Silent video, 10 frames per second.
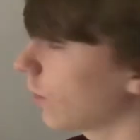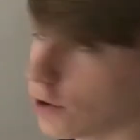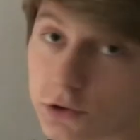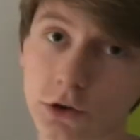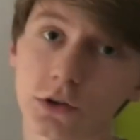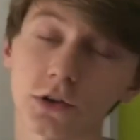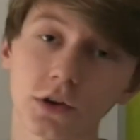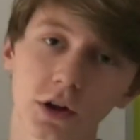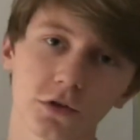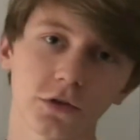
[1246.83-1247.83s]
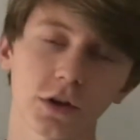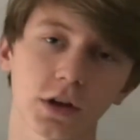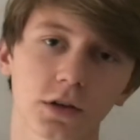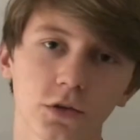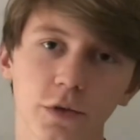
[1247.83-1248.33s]
that also has an
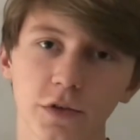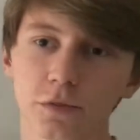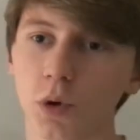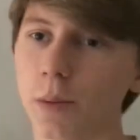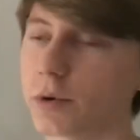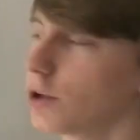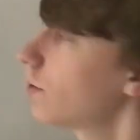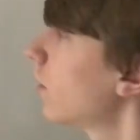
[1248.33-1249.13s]
interesting derivative property,